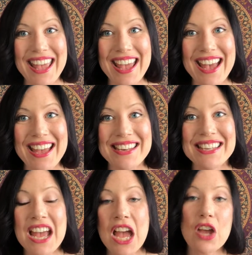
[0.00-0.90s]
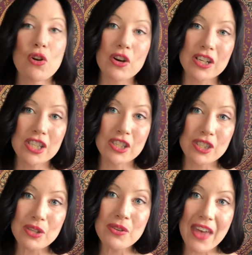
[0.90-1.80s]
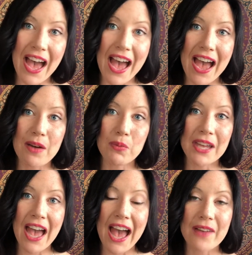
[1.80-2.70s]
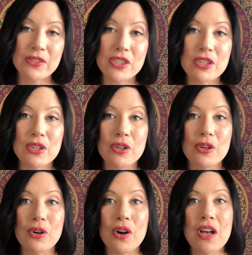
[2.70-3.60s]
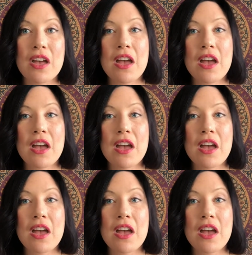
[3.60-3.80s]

and in order to do that, we have to